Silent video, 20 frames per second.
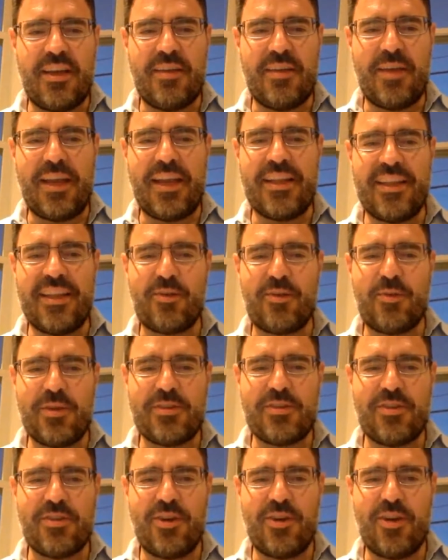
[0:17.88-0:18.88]
get that question a
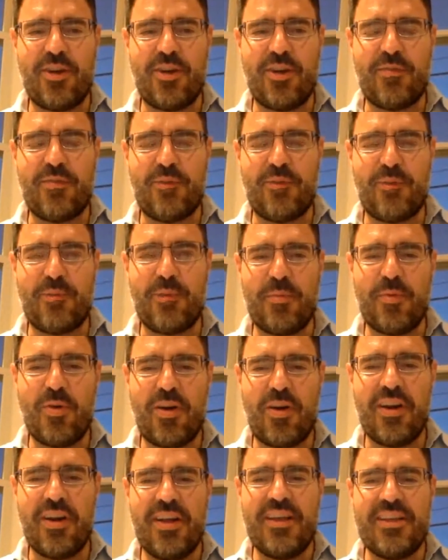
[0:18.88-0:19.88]
lot from people who are
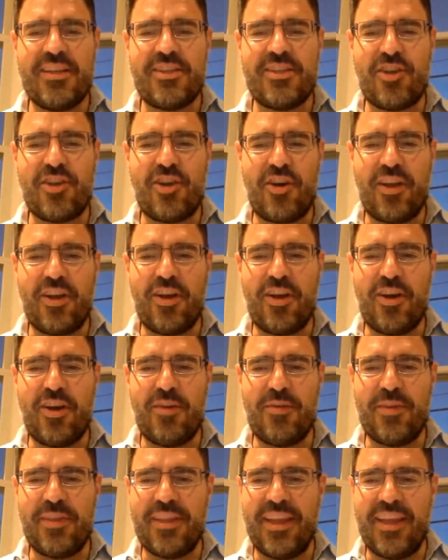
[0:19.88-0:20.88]
starting off
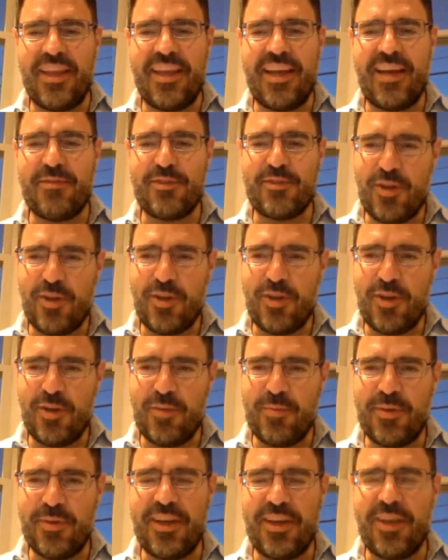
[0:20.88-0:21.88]
and they have a small
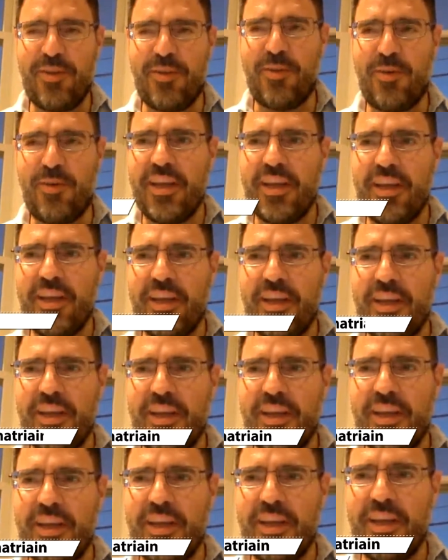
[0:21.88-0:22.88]
company or
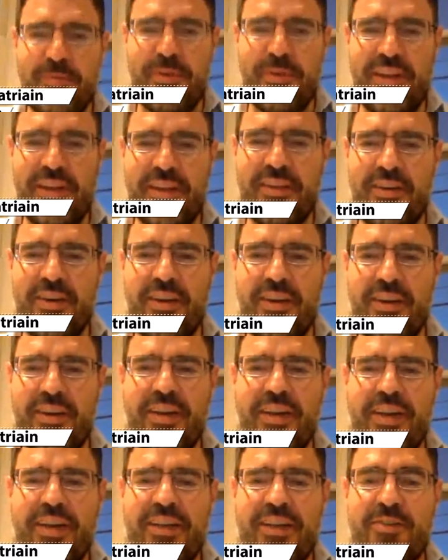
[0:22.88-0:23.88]
even large company and they're
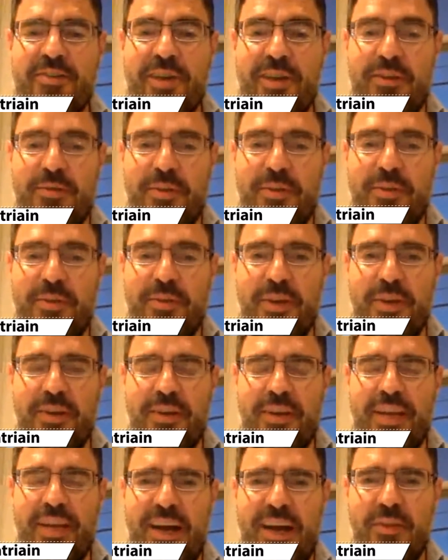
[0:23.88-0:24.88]
trying to figure out
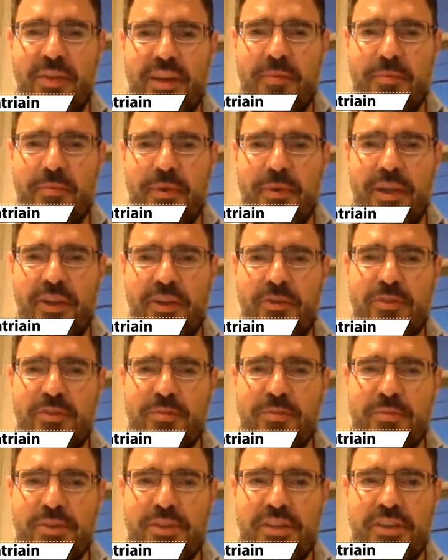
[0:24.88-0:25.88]
like how they can make
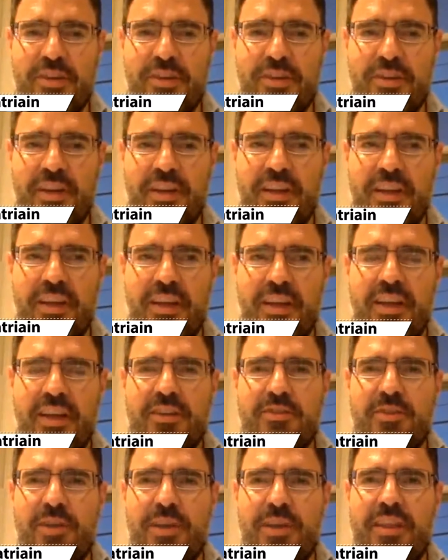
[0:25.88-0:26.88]
use of machine learning.
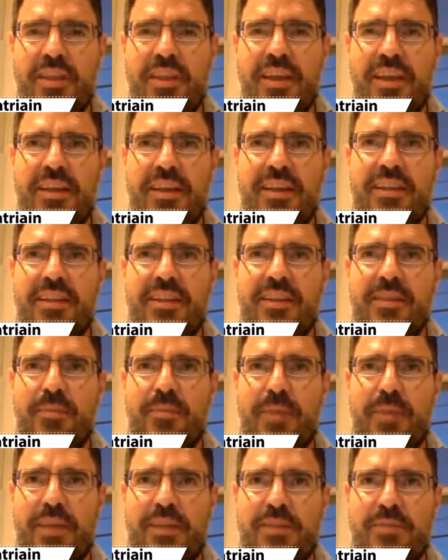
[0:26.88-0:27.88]
So I think
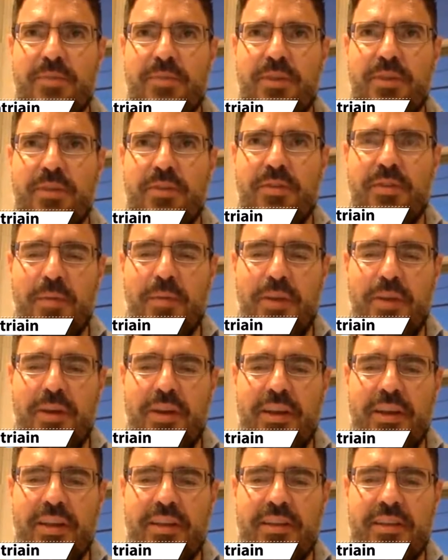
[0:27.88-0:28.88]
the best way to think
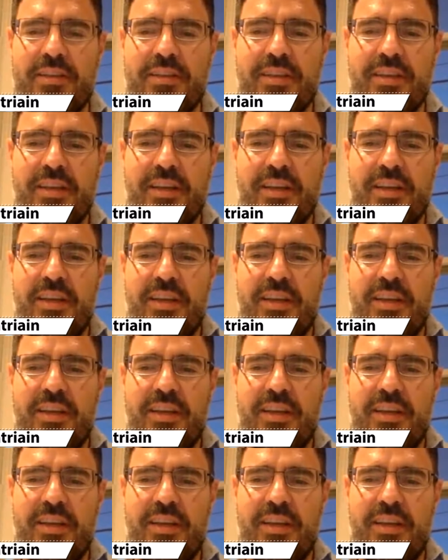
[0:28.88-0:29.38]
about it is